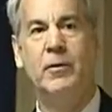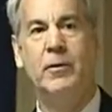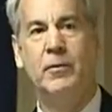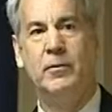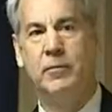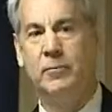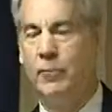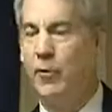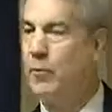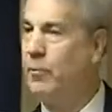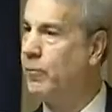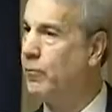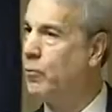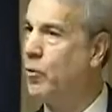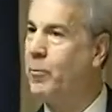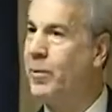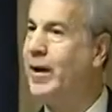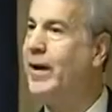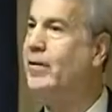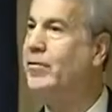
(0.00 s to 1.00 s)
Won't be
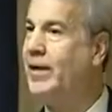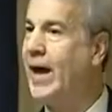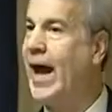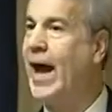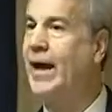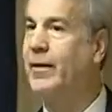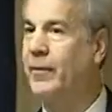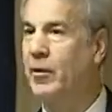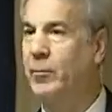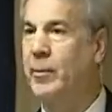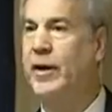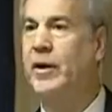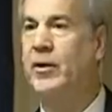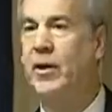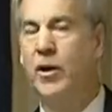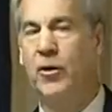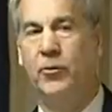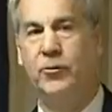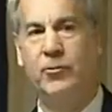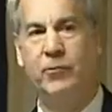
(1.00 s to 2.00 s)
exact, it'll be
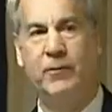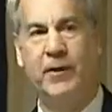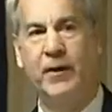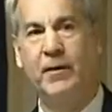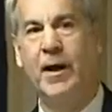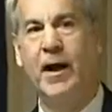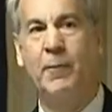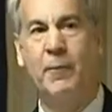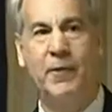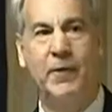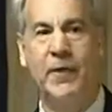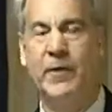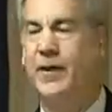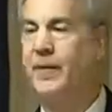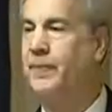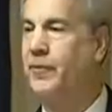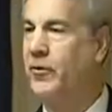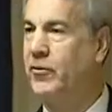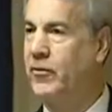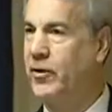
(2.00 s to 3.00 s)
close. Figure out what the
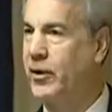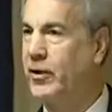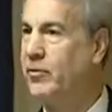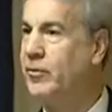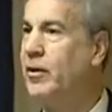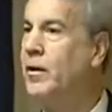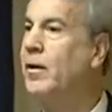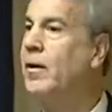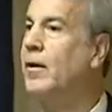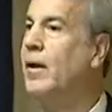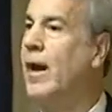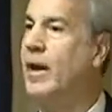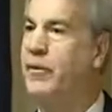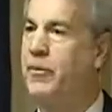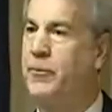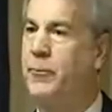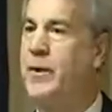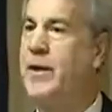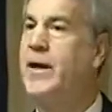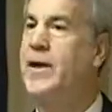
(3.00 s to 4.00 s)
difference is, and
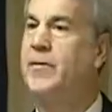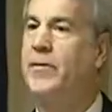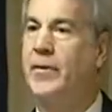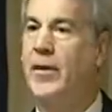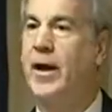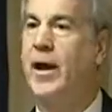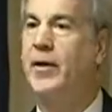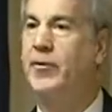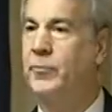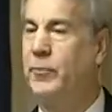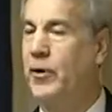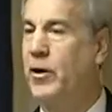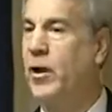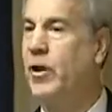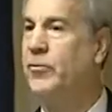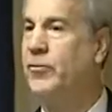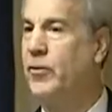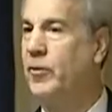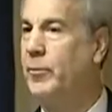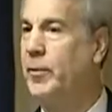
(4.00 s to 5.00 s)
300 knots would
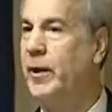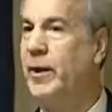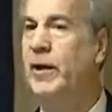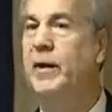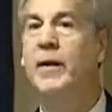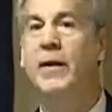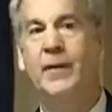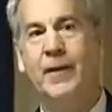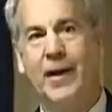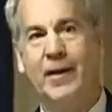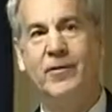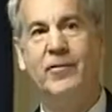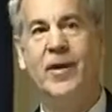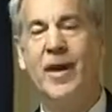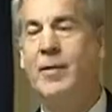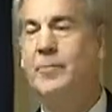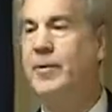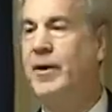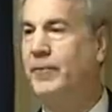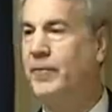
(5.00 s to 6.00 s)
also be that same
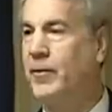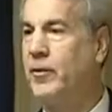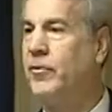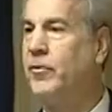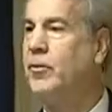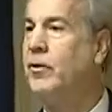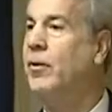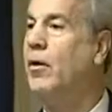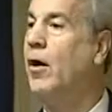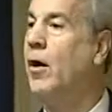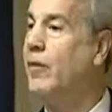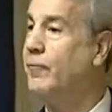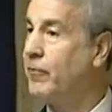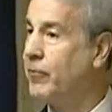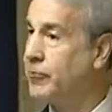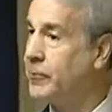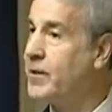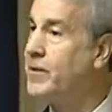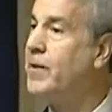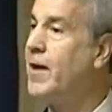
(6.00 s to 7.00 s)
difference off of
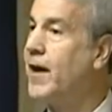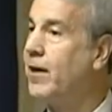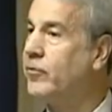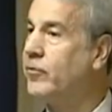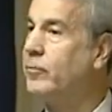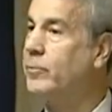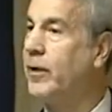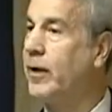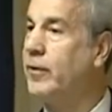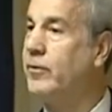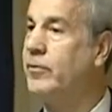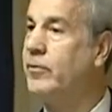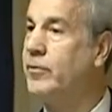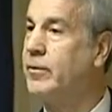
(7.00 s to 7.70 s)
3,000 pounds.